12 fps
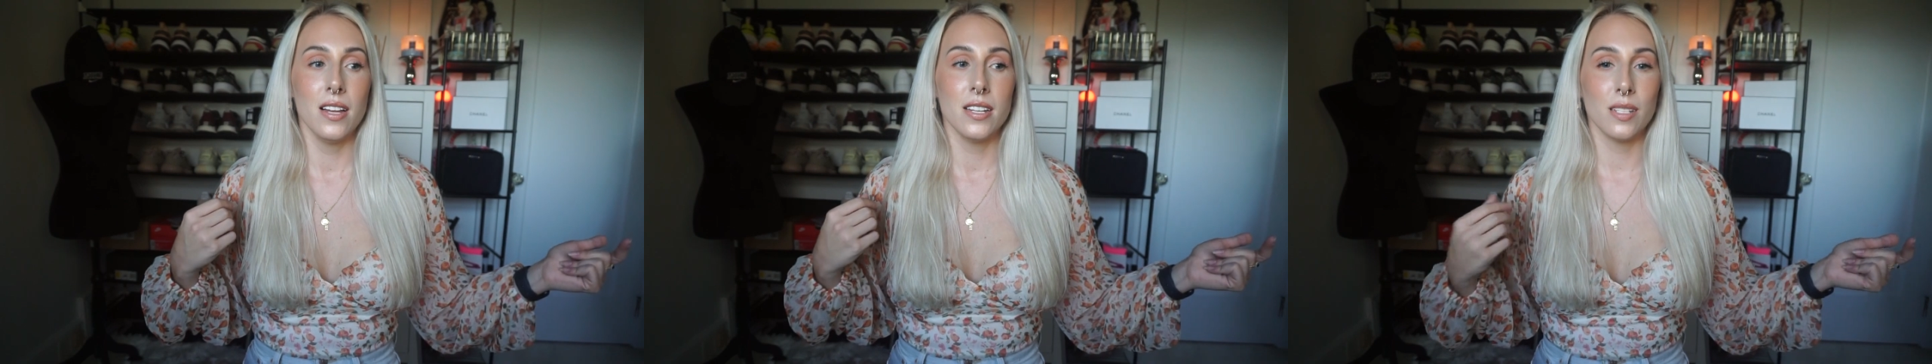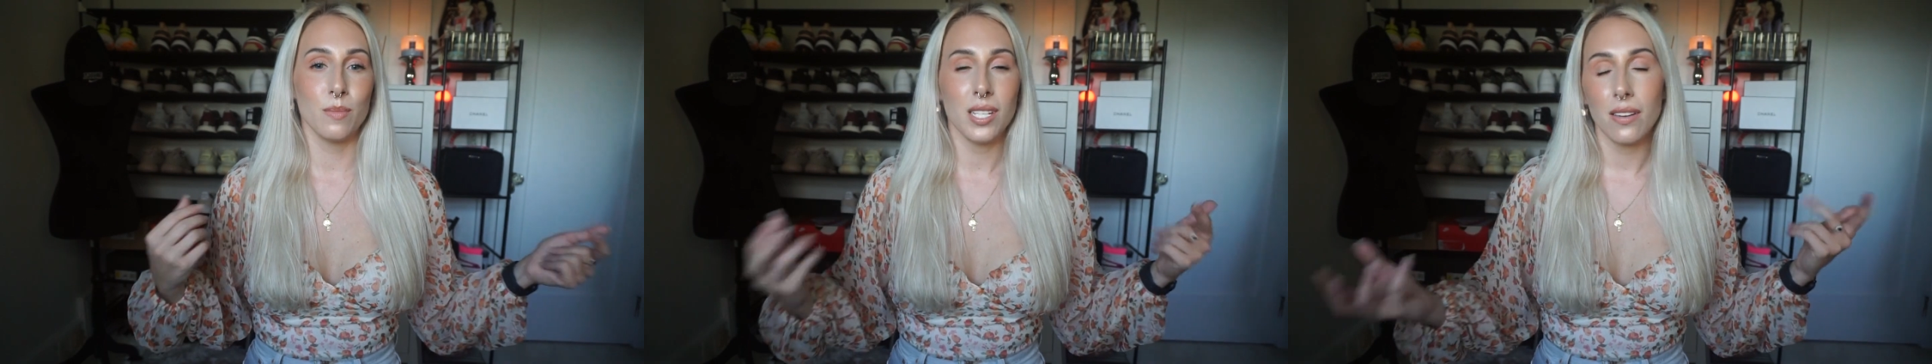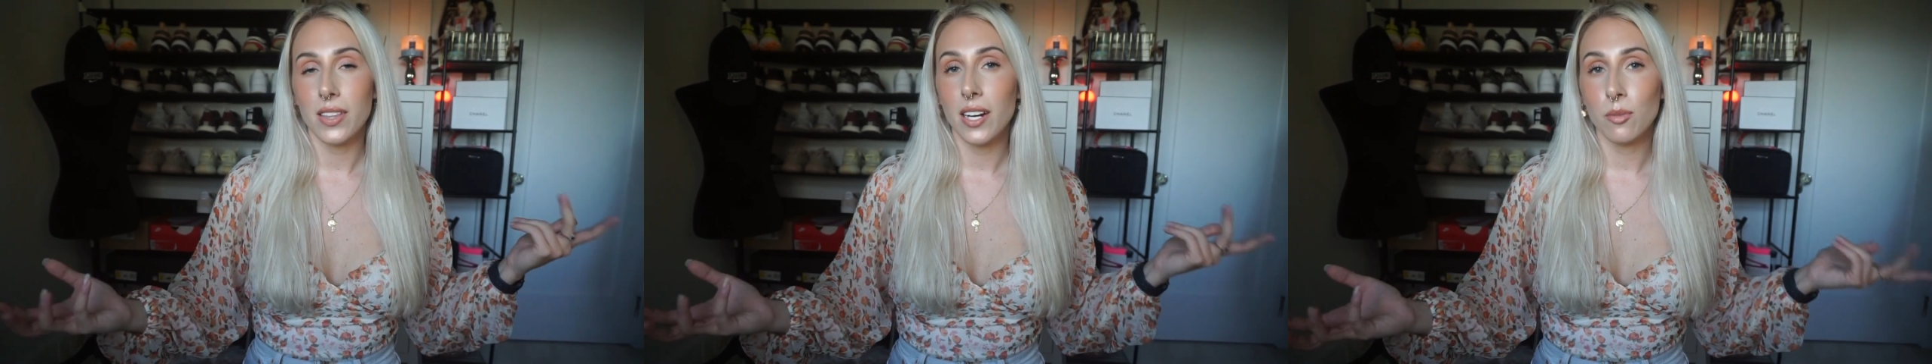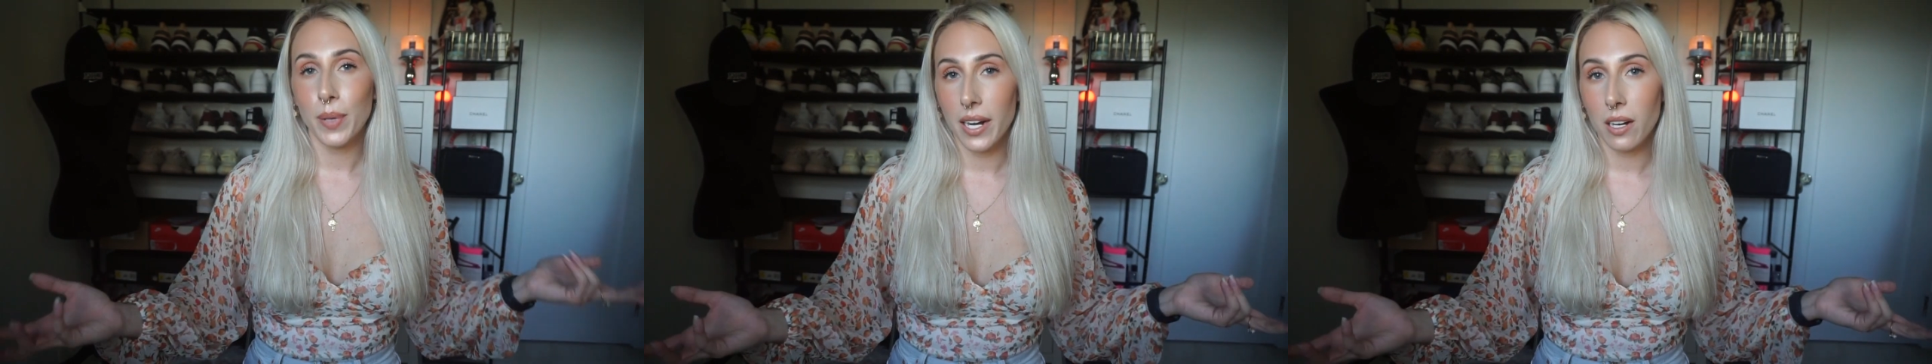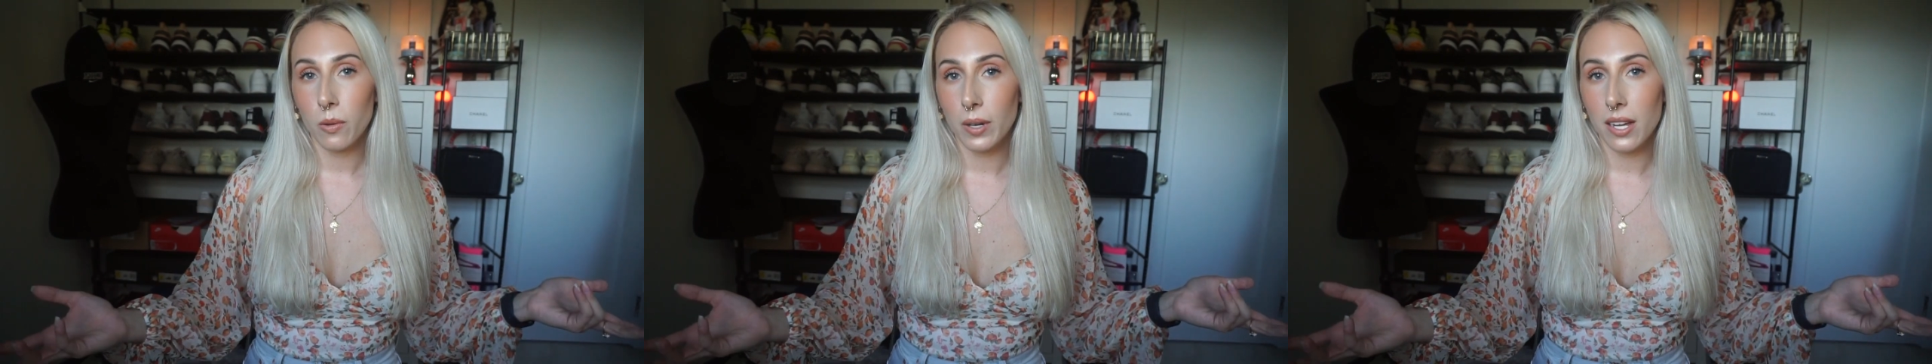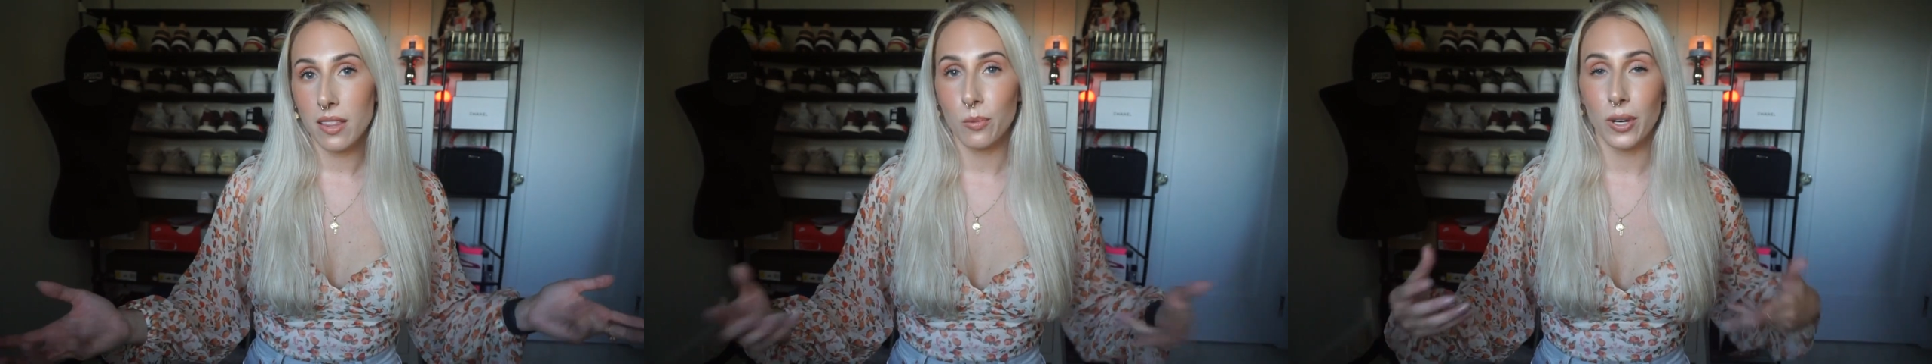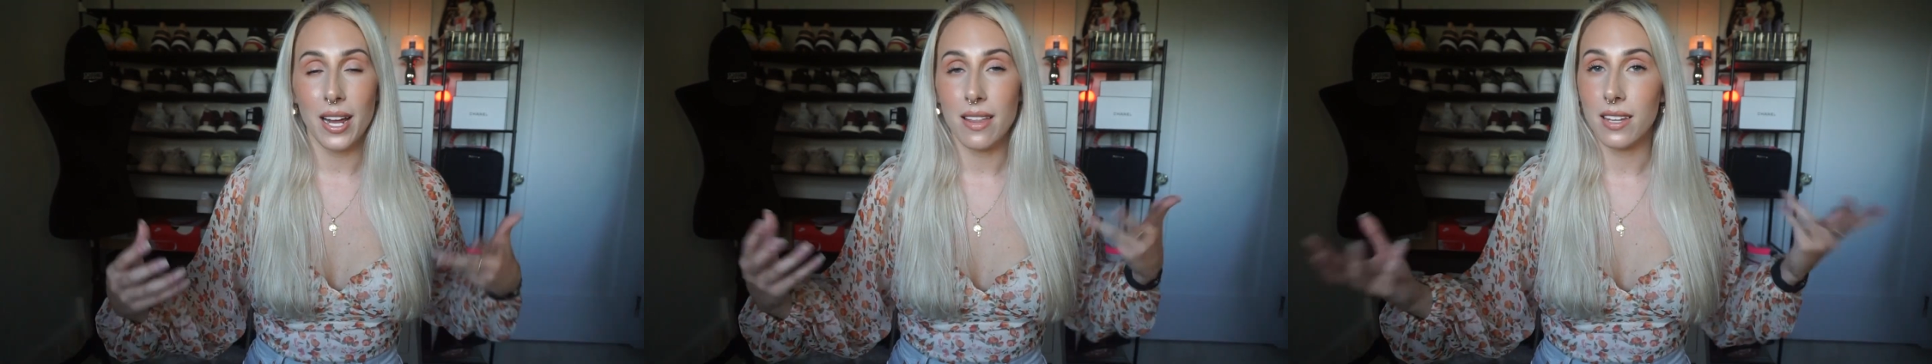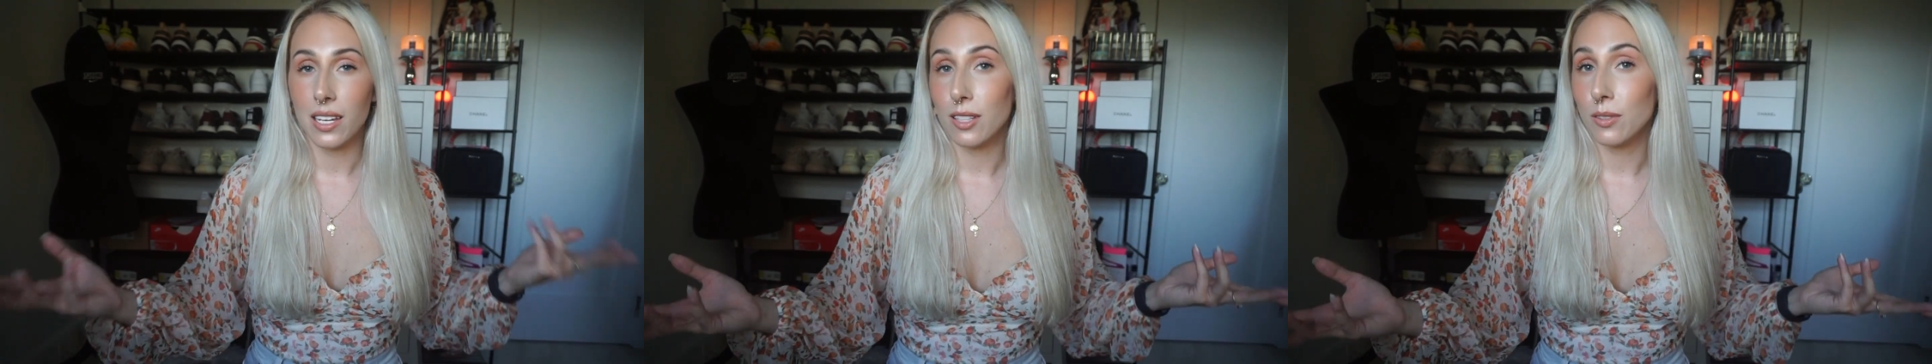some stuff that I would pair it with, what I
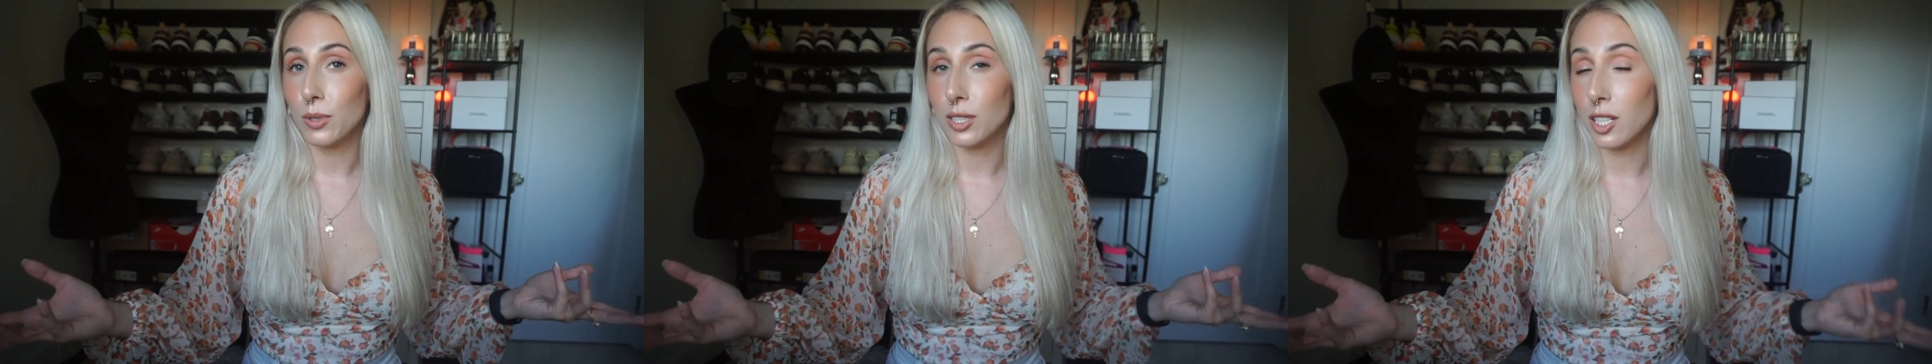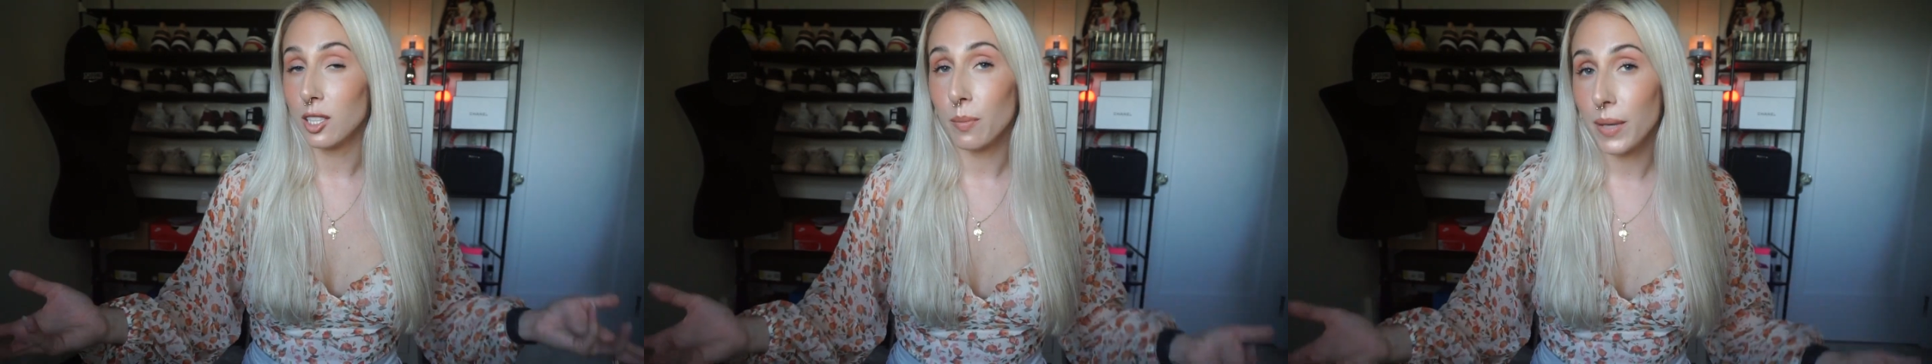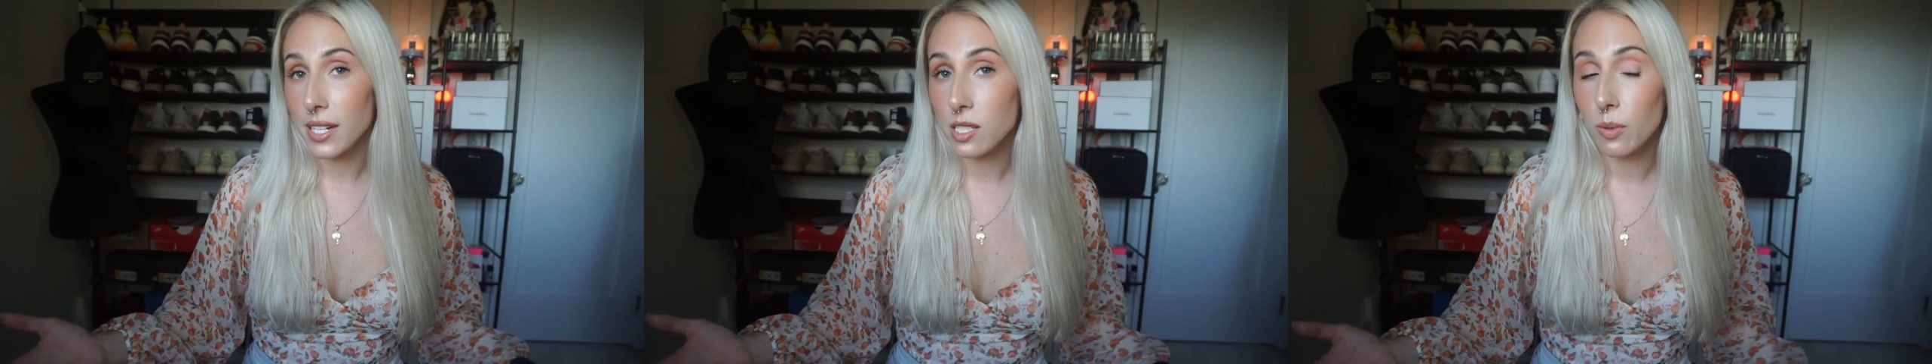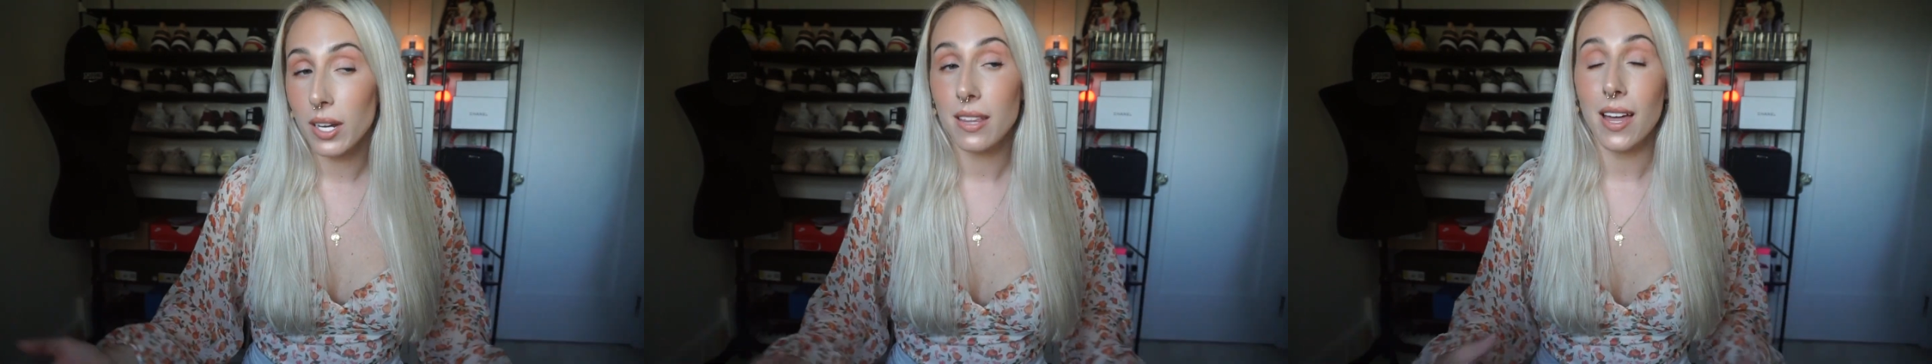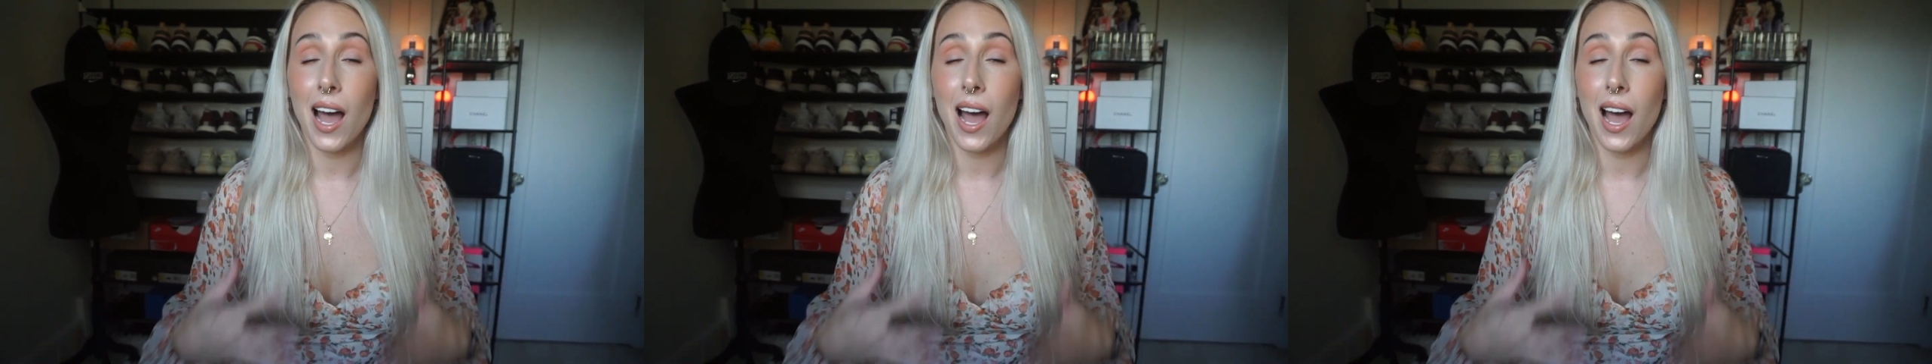think it would look the best with,